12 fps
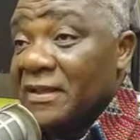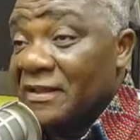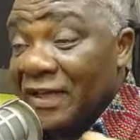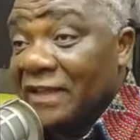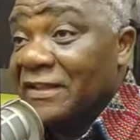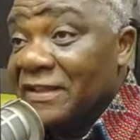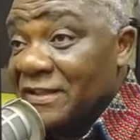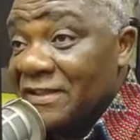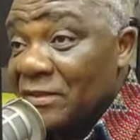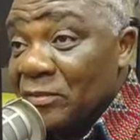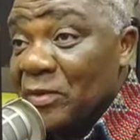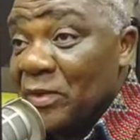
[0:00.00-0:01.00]
Delegates
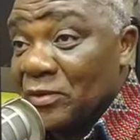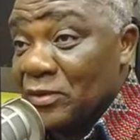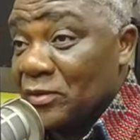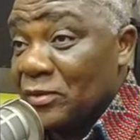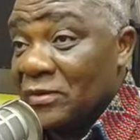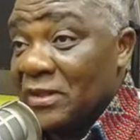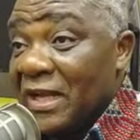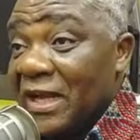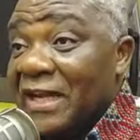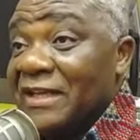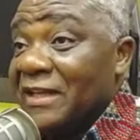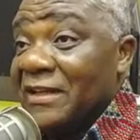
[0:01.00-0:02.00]
in be so
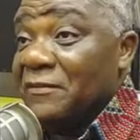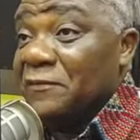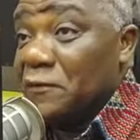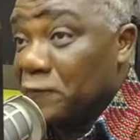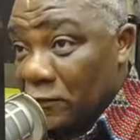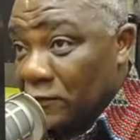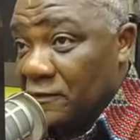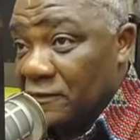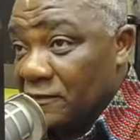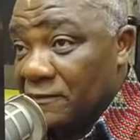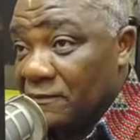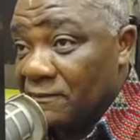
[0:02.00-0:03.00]
aye fofro.
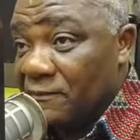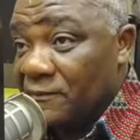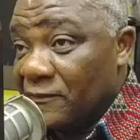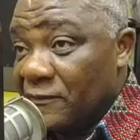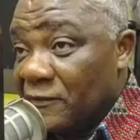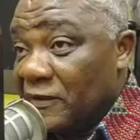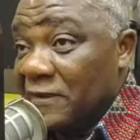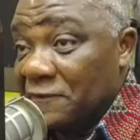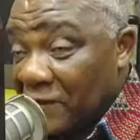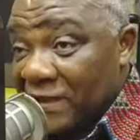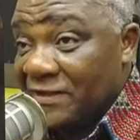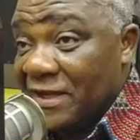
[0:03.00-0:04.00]
For the
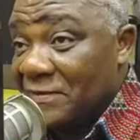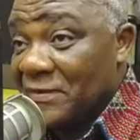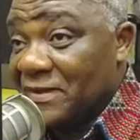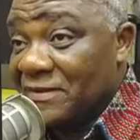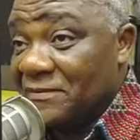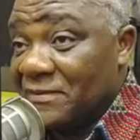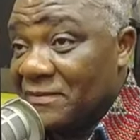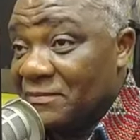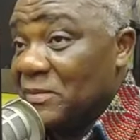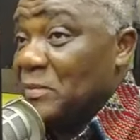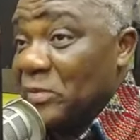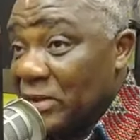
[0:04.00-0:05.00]
first time is
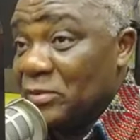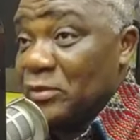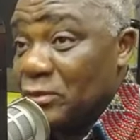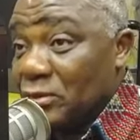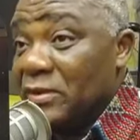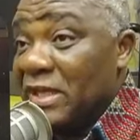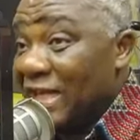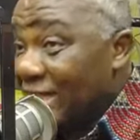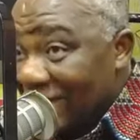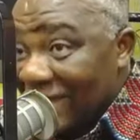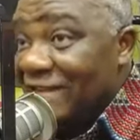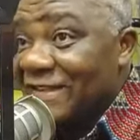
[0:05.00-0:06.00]
be so so aye
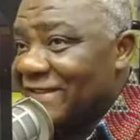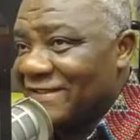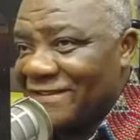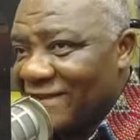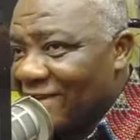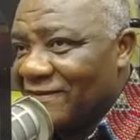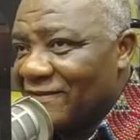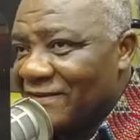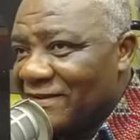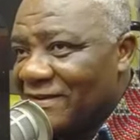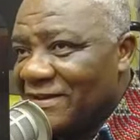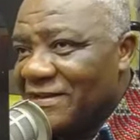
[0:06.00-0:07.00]
delegates now.
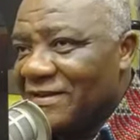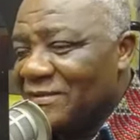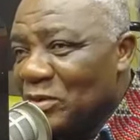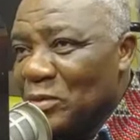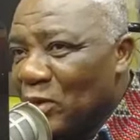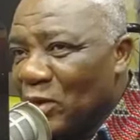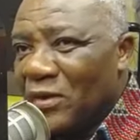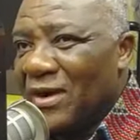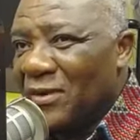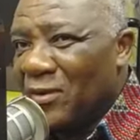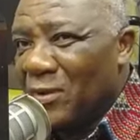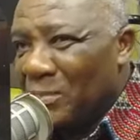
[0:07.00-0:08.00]
To be a
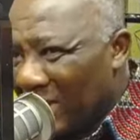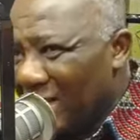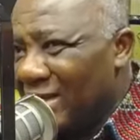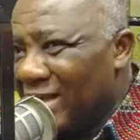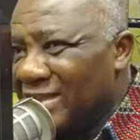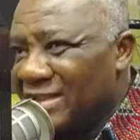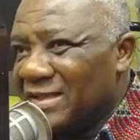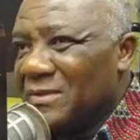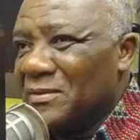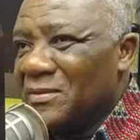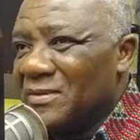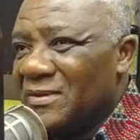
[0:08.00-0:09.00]
how pe at
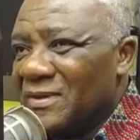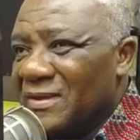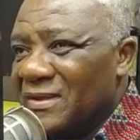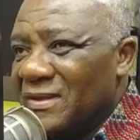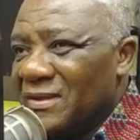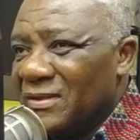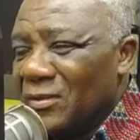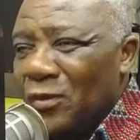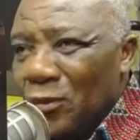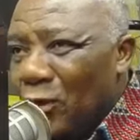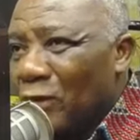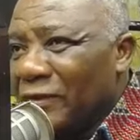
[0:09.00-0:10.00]
you.
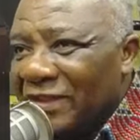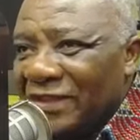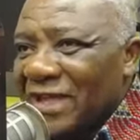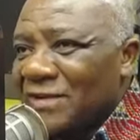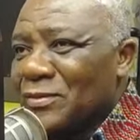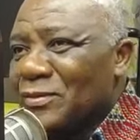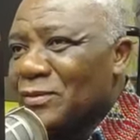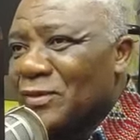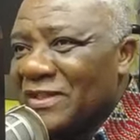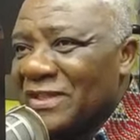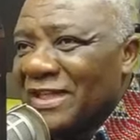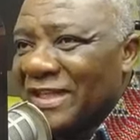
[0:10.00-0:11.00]
Uncorn in us won
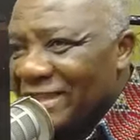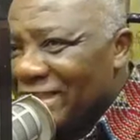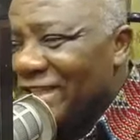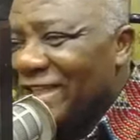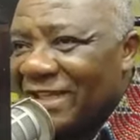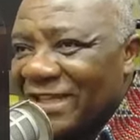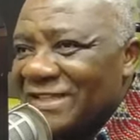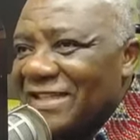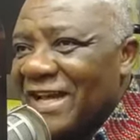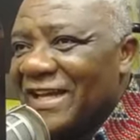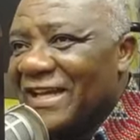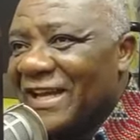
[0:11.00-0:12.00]
cos nin
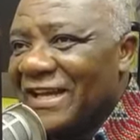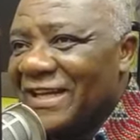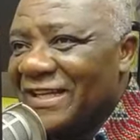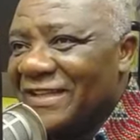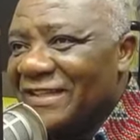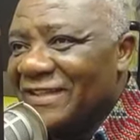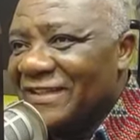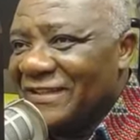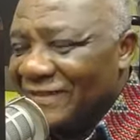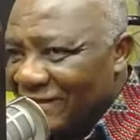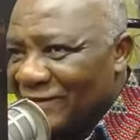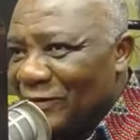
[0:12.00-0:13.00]
kasaya.
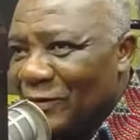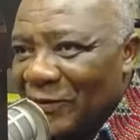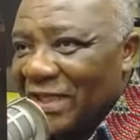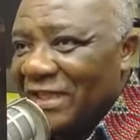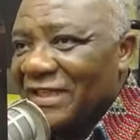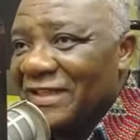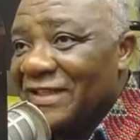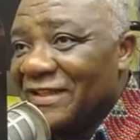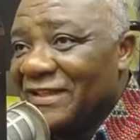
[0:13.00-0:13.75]
Oh yeah there.